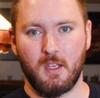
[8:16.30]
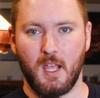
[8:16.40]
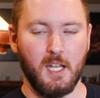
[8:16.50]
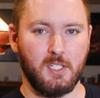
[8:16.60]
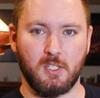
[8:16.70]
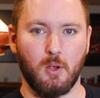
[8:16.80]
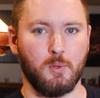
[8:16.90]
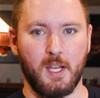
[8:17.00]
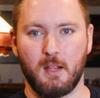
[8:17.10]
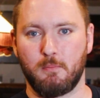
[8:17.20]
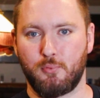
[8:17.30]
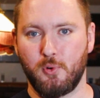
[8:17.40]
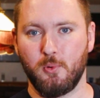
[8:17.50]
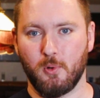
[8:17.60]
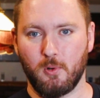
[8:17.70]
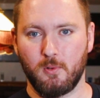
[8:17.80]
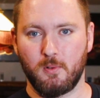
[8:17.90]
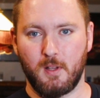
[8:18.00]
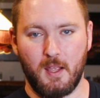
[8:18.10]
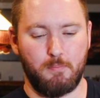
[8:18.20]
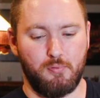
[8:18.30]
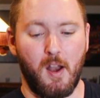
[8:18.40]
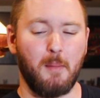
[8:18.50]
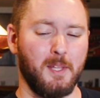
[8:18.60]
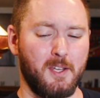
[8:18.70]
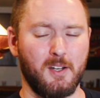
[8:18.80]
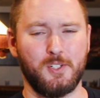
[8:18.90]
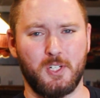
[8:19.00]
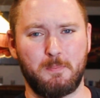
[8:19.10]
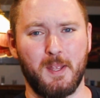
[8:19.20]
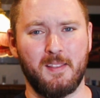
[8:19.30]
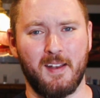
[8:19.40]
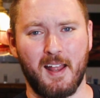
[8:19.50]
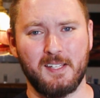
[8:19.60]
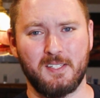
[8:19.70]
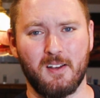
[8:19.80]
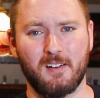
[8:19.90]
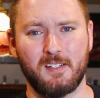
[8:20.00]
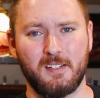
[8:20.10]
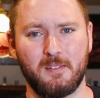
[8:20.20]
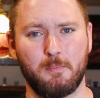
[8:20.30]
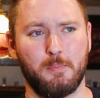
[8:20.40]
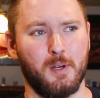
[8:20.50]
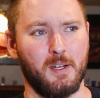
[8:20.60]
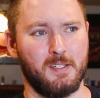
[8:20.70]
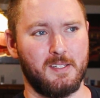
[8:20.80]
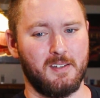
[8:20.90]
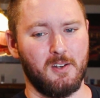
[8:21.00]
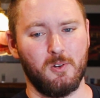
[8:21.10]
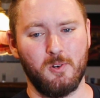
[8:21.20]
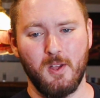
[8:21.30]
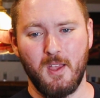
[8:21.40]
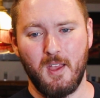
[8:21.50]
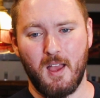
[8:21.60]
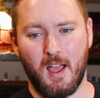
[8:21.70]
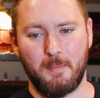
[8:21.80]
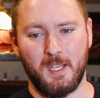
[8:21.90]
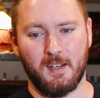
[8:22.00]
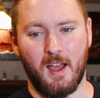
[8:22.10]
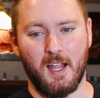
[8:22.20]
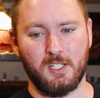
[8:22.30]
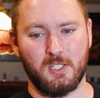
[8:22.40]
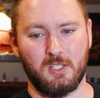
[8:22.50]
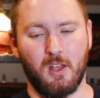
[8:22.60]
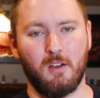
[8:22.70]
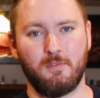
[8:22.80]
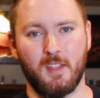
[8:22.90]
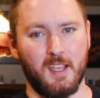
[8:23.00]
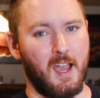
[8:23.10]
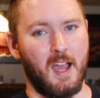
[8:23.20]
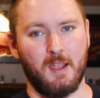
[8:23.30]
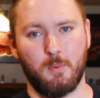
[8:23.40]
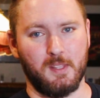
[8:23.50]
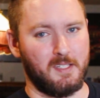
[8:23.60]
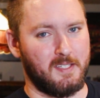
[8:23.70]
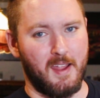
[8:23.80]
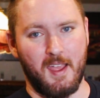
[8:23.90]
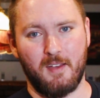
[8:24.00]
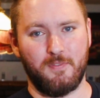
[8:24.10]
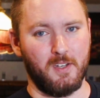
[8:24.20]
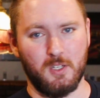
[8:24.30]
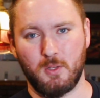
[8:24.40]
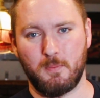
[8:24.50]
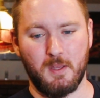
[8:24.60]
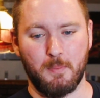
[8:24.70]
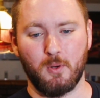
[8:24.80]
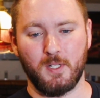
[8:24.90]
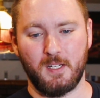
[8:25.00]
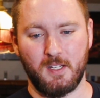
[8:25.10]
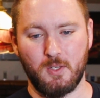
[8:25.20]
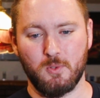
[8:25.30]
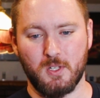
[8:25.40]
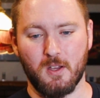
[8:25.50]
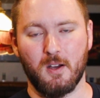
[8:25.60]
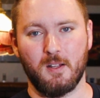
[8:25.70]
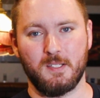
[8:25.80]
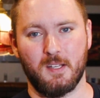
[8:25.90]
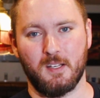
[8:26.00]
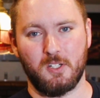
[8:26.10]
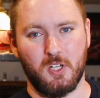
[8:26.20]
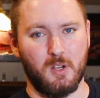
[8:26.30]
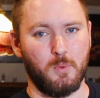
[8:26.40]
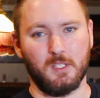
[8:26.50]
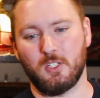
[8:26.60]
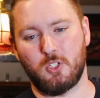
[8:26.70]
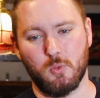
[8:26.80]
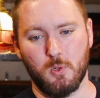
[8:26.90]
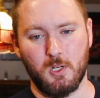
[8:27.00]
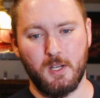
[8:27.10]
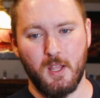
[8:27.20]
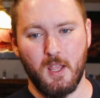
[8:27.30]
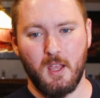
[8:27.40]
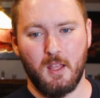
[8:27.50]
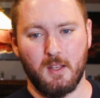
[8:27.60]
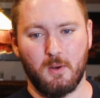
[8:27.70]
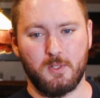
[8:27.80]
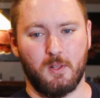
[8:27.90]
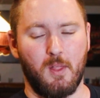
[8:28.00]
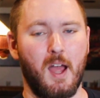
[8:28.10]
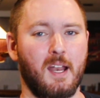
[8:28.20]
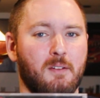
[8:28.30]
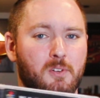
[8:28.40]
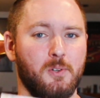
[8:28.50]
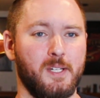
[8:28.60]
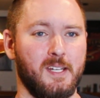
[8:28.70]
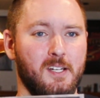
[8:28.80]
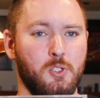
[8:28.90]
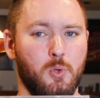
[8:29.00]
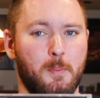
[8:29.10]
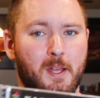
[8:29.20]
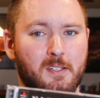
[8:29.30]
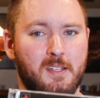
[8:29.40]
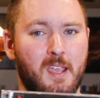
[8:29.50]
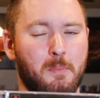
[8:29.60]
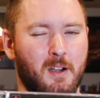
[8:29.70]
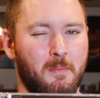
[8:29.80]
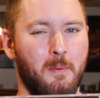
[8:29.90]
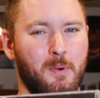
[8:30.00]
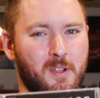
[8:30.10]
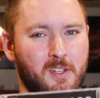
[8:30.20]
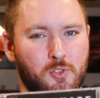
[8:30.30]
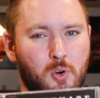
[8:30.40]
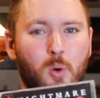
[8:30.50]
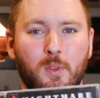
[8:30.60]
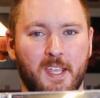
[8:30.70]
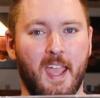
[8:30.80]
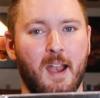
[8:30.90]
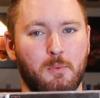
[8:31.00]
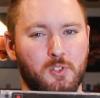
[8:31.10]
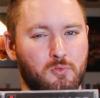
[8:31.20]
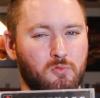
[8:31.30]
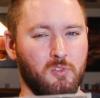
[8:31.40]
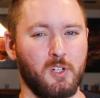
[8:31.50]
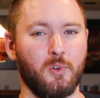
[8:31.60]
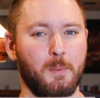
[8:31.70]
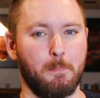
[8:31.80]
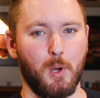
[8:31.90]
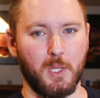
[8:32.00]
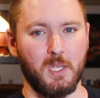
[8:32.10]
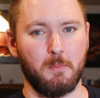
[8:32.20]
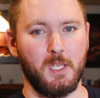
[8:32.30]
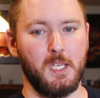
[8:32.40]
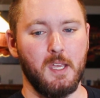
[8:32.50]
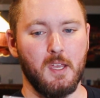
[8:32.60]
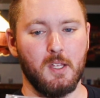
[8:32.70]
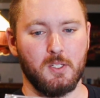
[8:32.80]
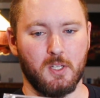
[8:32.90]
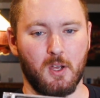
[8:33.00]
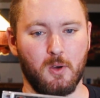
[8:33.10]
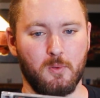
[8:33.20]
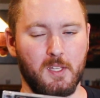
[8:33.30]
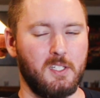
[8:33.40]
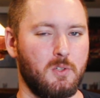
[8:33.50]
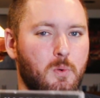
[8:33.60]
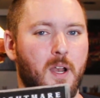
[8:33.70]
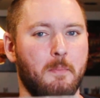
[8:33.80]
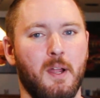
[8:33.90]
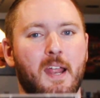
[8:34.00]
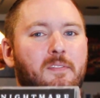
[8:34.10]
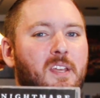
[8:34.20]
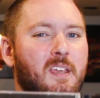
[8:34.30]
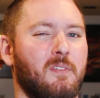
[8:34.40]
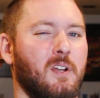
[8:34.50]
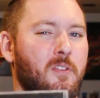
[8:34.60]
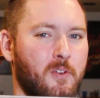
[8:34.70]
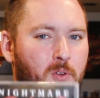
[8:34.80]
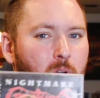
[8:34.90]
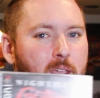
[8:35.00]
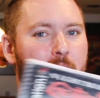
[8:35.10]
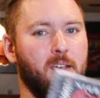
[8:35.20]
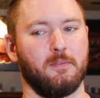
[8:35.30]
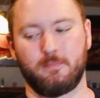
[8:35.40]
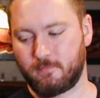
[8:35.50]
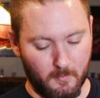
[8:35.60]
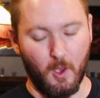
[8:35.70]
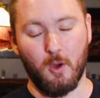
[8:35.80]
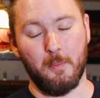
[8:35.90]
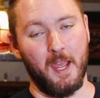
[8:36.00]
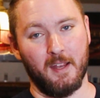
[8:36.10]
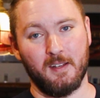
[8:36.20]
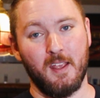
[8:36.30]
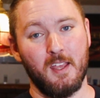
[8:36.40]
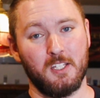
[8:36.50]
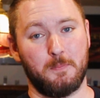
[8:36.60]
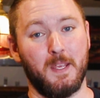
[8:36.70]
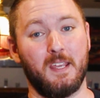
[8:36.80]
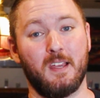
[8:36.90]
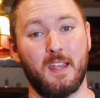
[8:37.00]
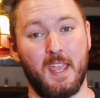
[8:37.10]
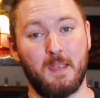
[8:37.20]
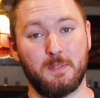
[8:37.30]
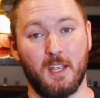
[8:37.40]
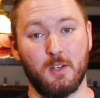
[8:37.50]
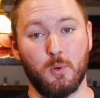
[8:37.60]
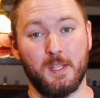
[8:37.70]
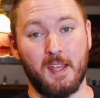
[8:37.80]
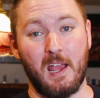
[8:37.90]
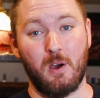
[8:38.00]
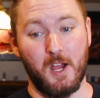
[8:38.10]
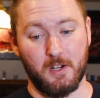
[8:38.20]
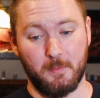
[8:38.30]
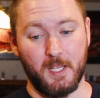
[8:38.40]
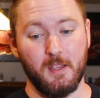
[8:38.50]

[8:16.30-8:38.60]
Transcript: it's so damn brutal. It probably could have just been that I sucked, but still, I mean, I just loved the guy with the staff and the ability to use guns and the chick with the sword. There was a lot I really did enjoy about this game, but I remember the control and the cameras really bugging me. So this is one I might have to give another look at. Oh man, speaking of games that annoyed the hell out of me,